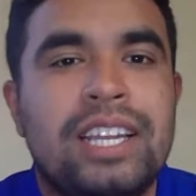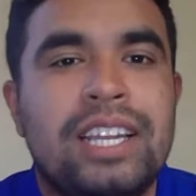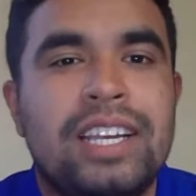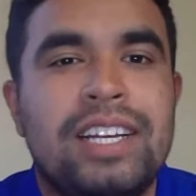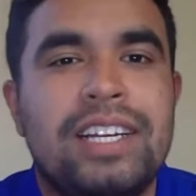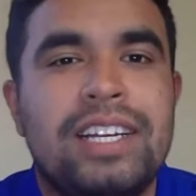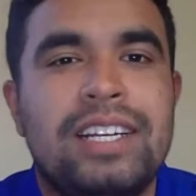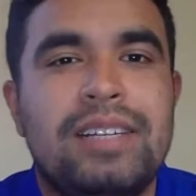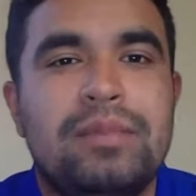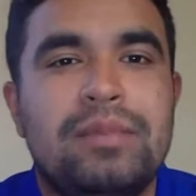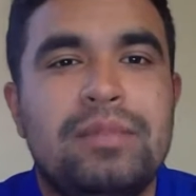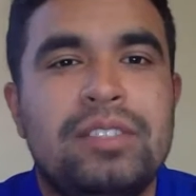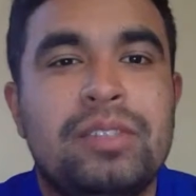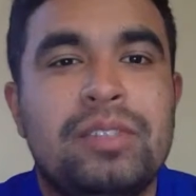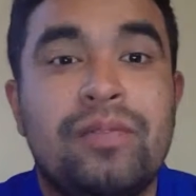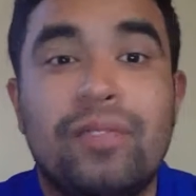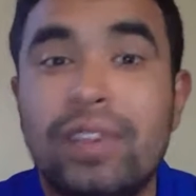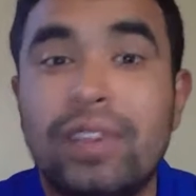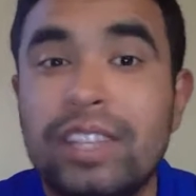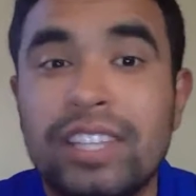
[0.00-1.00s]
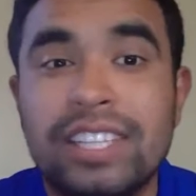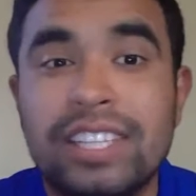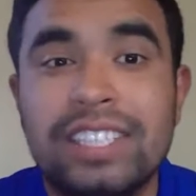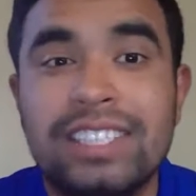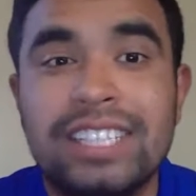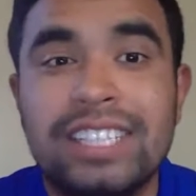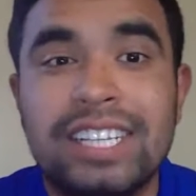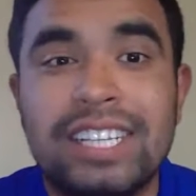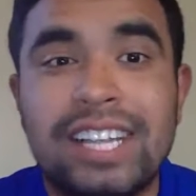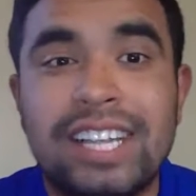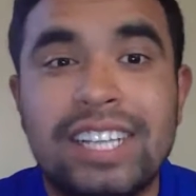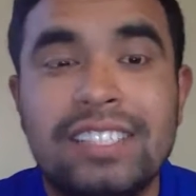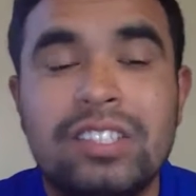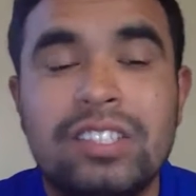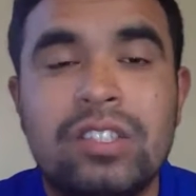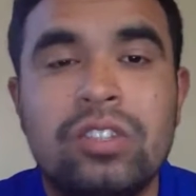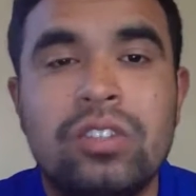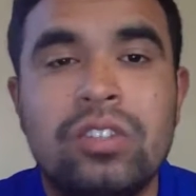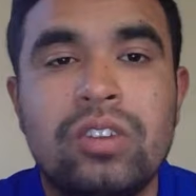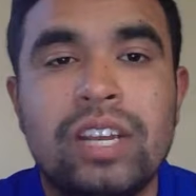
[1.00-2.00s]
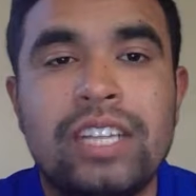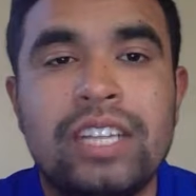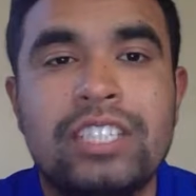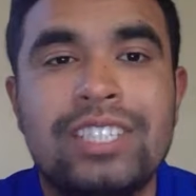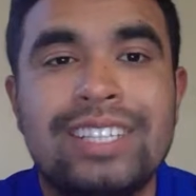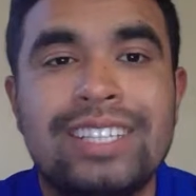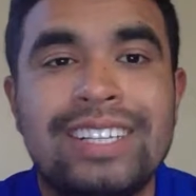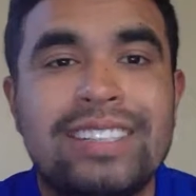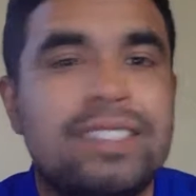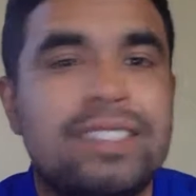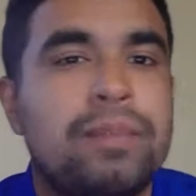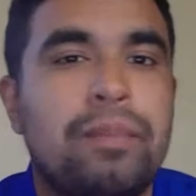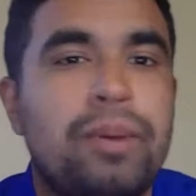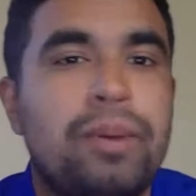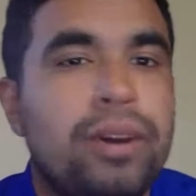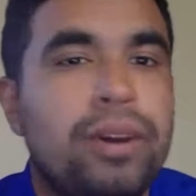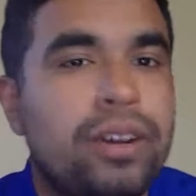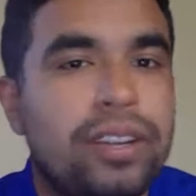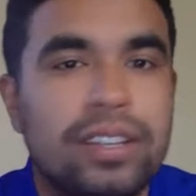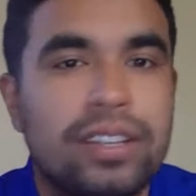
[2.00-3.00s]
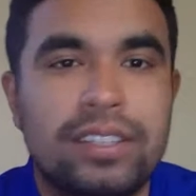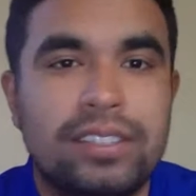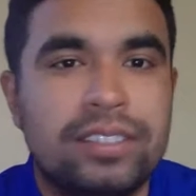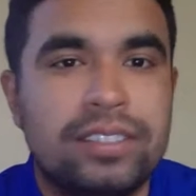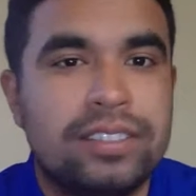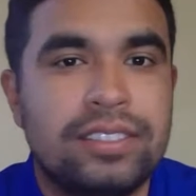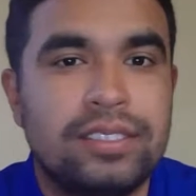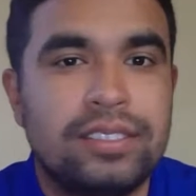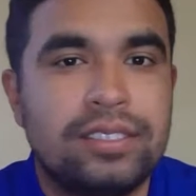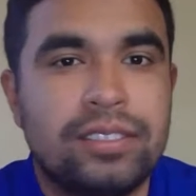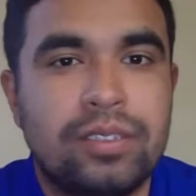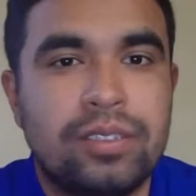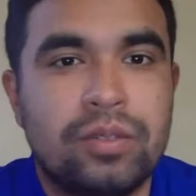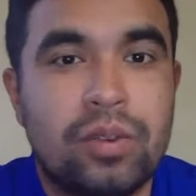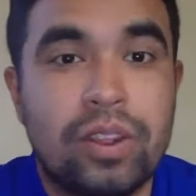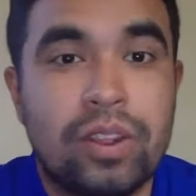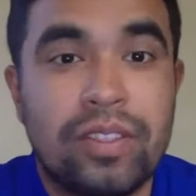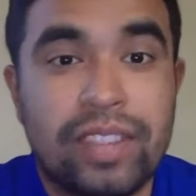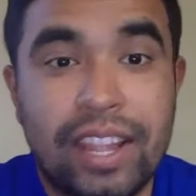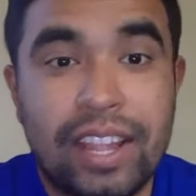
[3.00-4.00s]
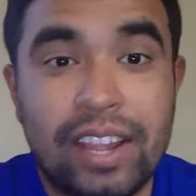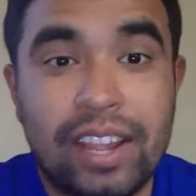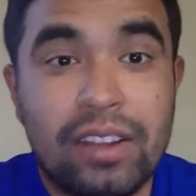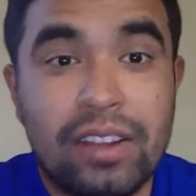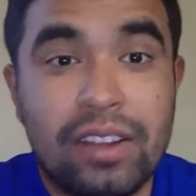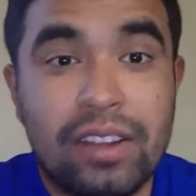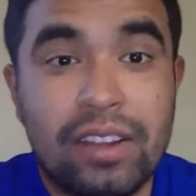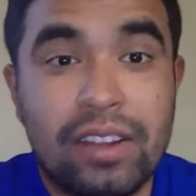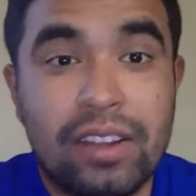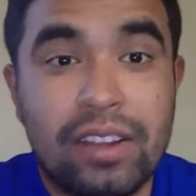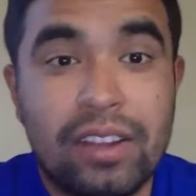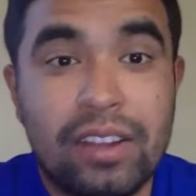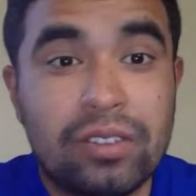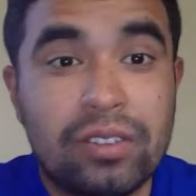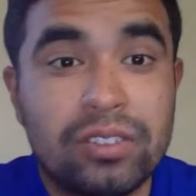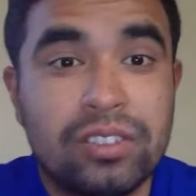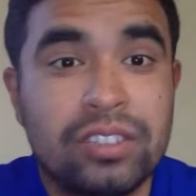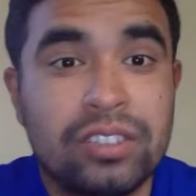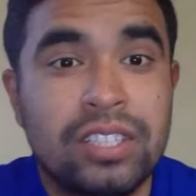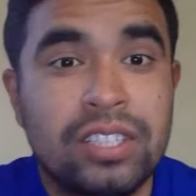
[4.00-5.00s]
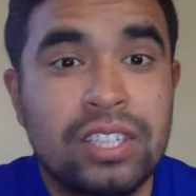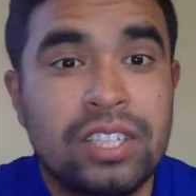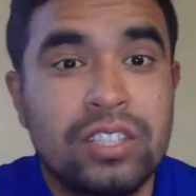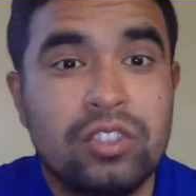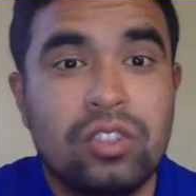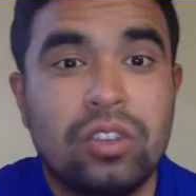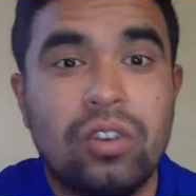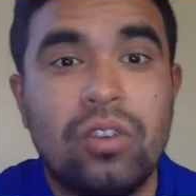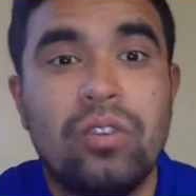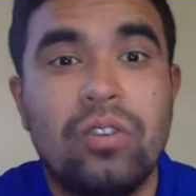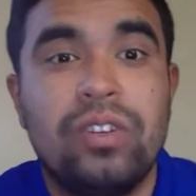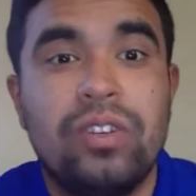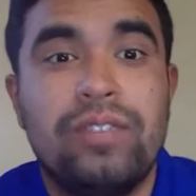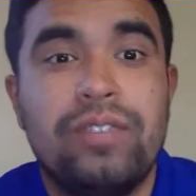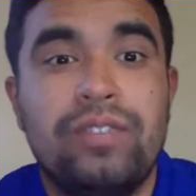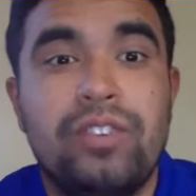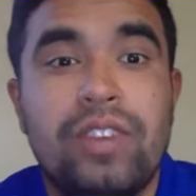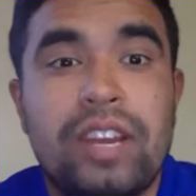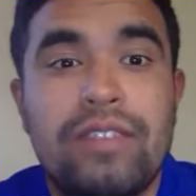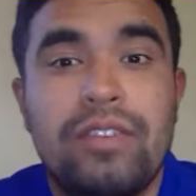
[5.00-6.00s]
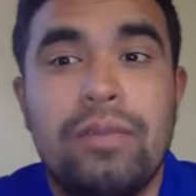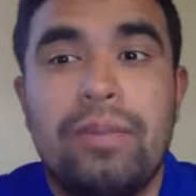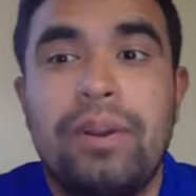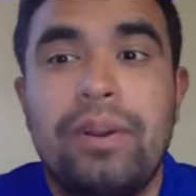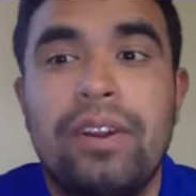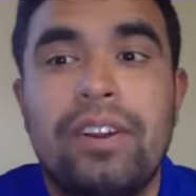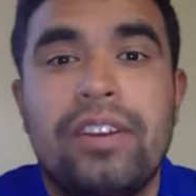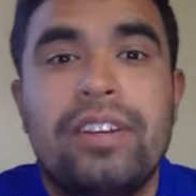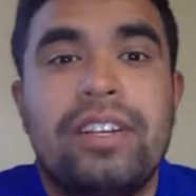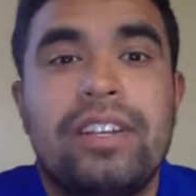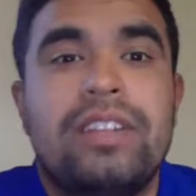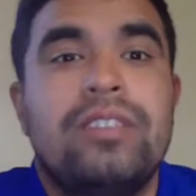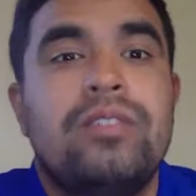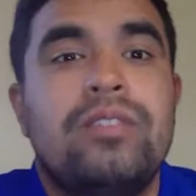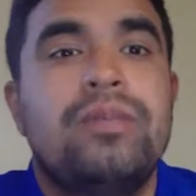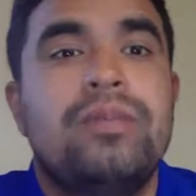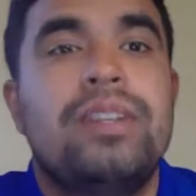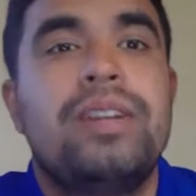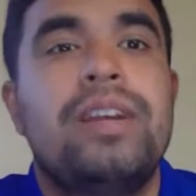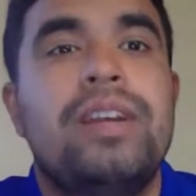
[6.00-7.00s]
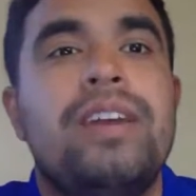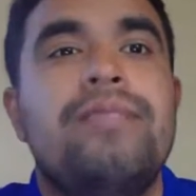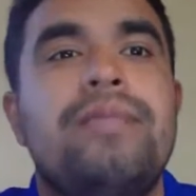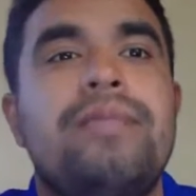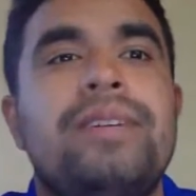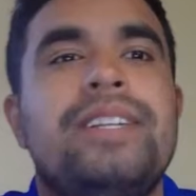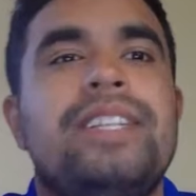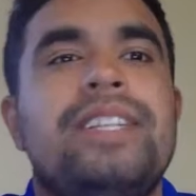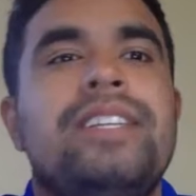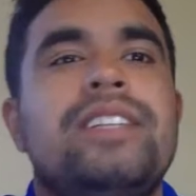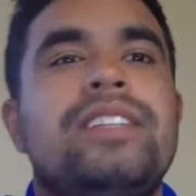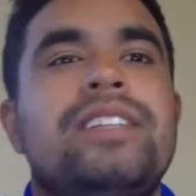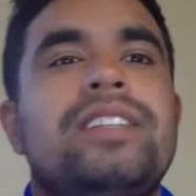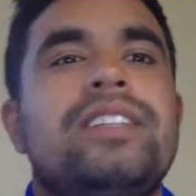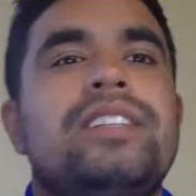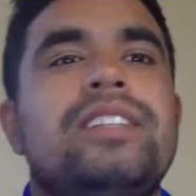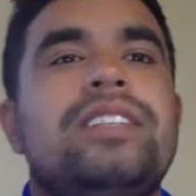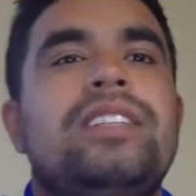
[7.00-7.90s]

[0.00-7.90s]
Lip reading: Some fun things I like to do. I actually like to putt around the house. So if you have your putter at home, I have one here.